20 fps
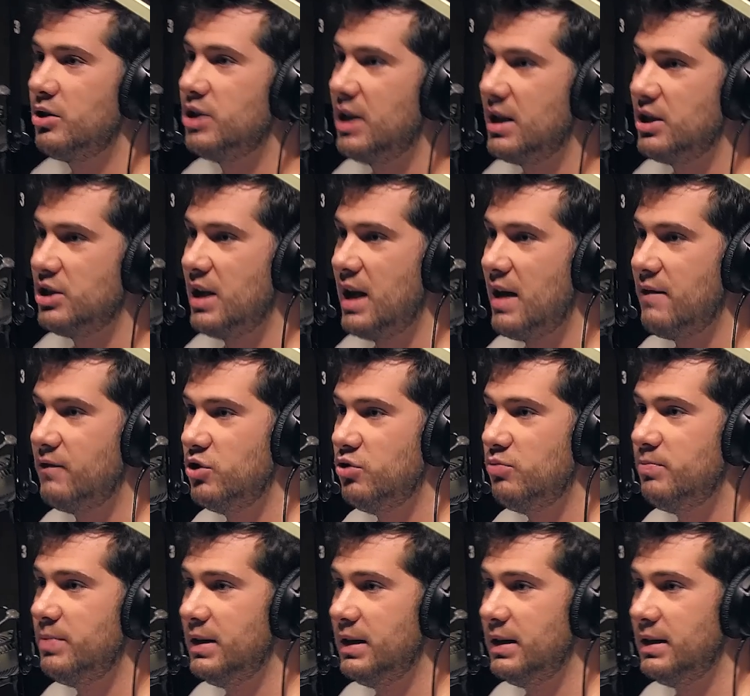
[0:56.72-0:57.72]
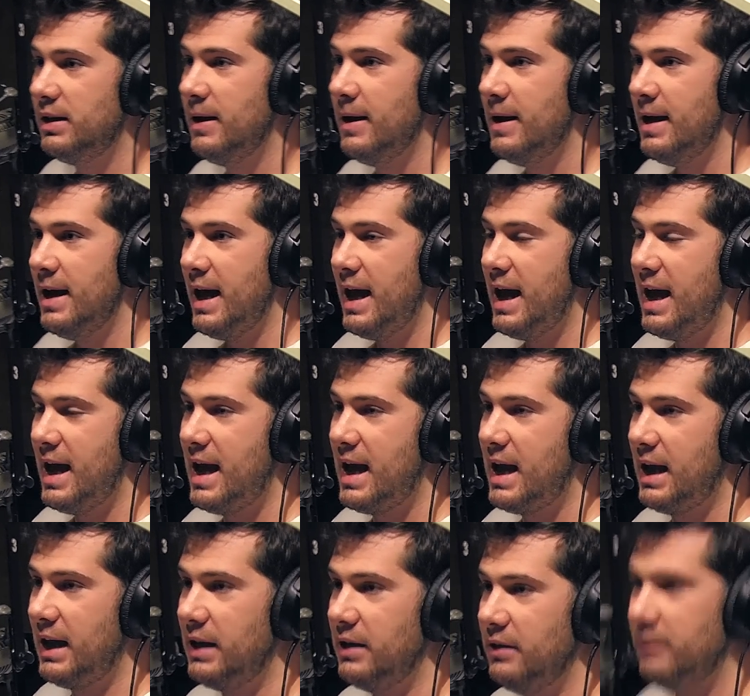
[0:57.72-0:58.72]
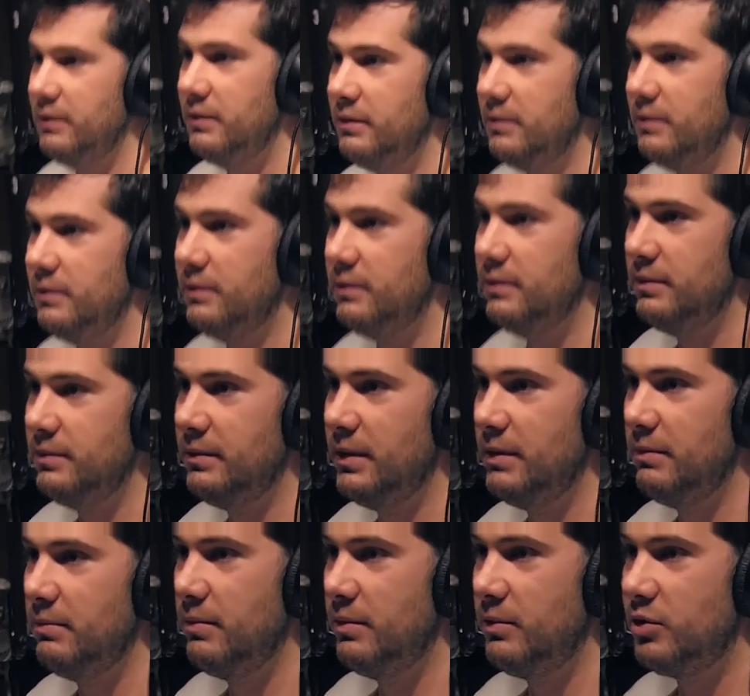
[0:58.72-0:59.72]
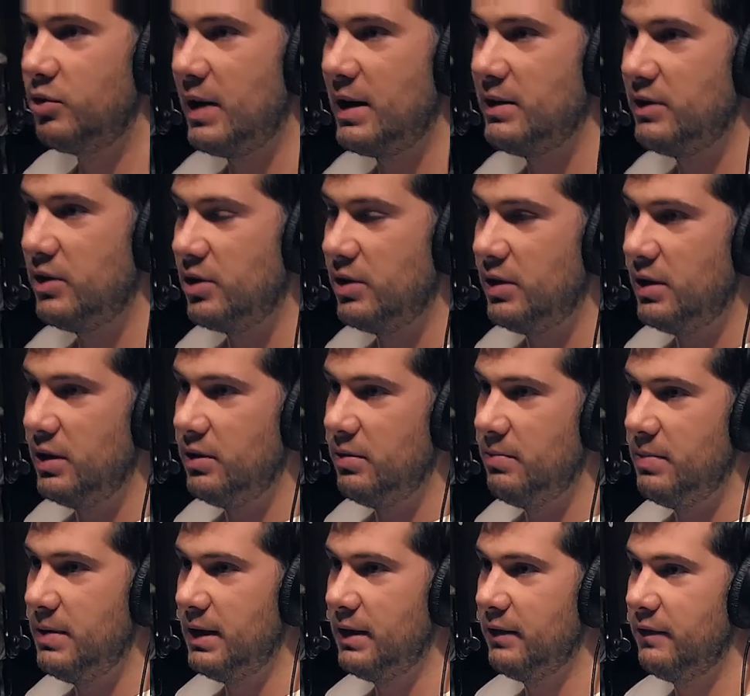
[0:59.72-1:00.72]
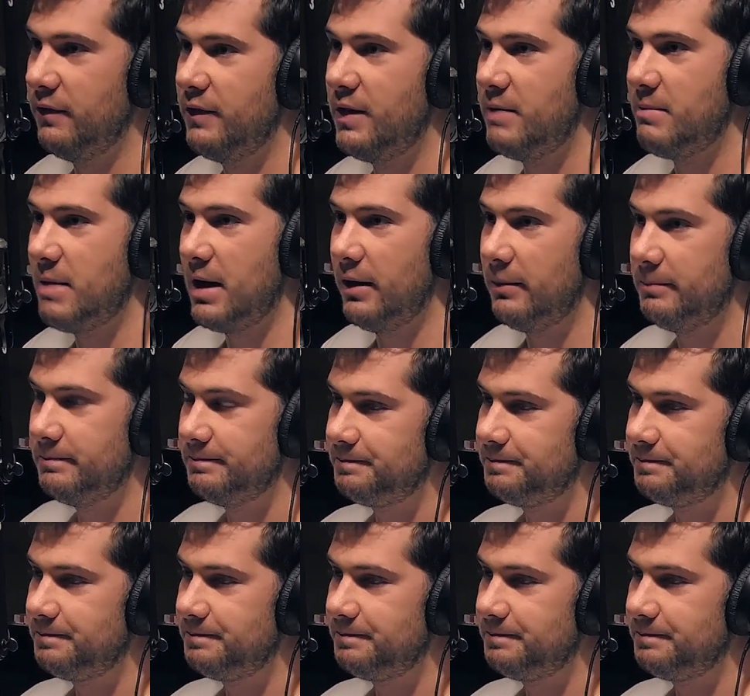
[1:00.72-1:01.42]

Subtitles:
JJ, have you been transitioned into being a female?